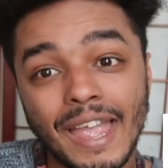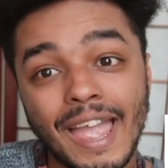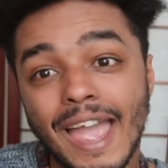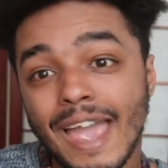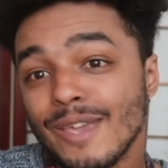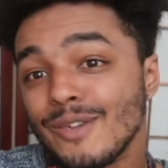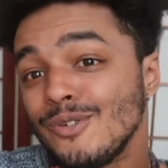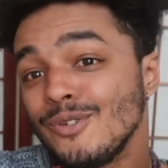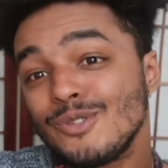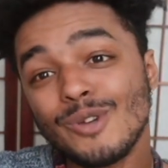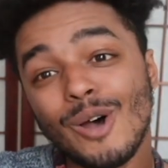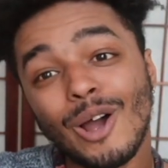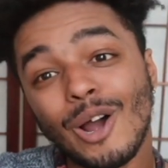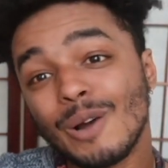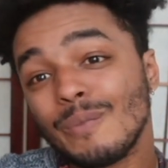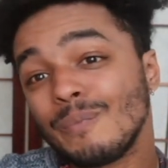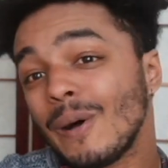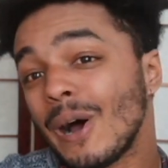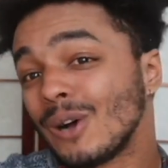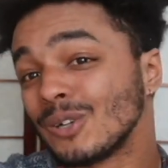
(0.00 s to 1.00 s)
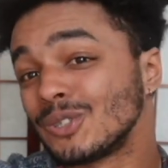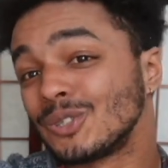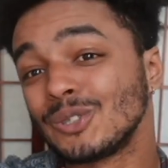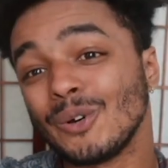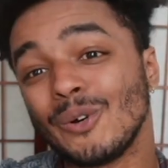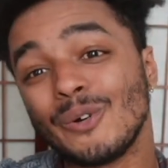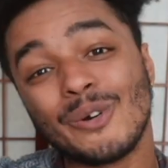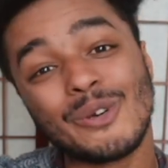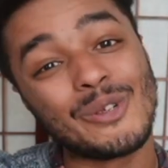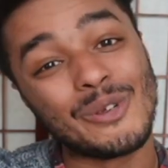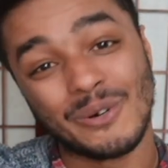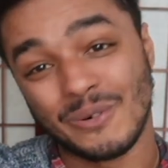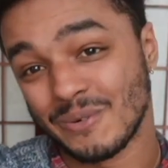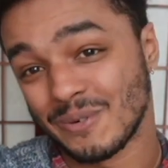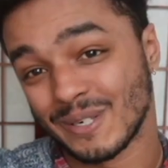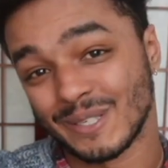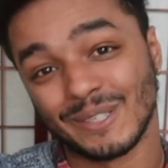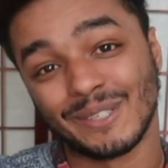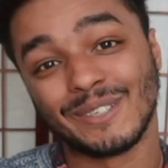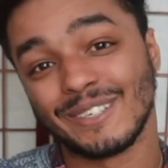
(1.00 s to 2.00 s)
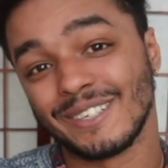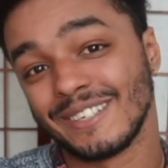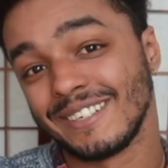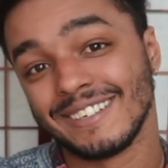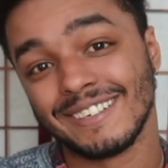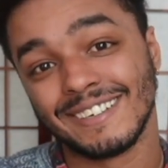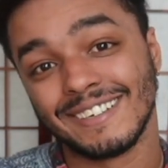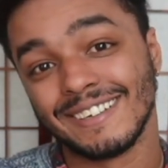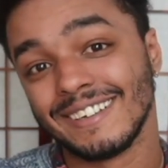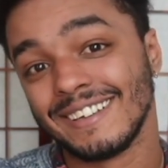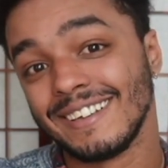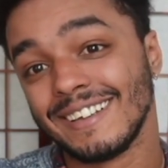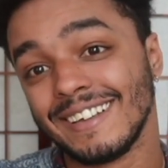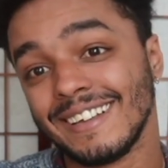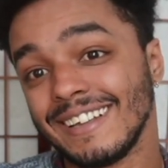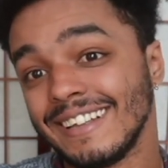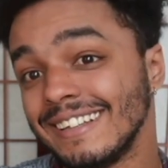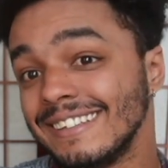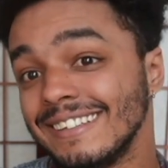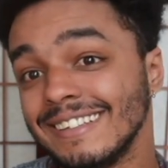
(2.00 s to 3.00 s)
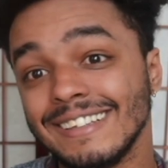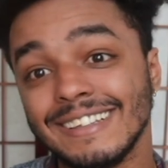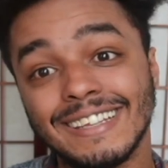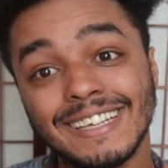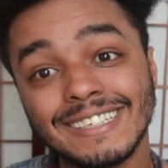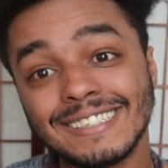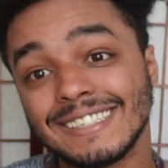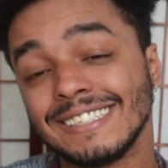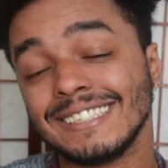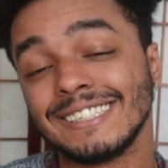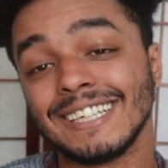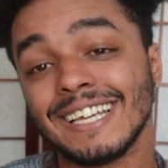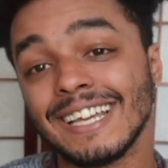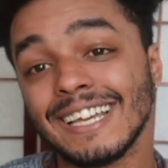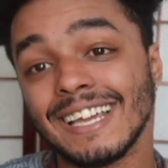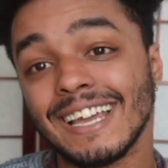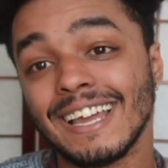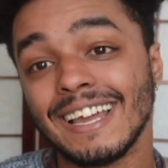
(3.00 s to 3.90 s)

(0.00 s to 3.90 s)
You talk about showing your worth. This is it.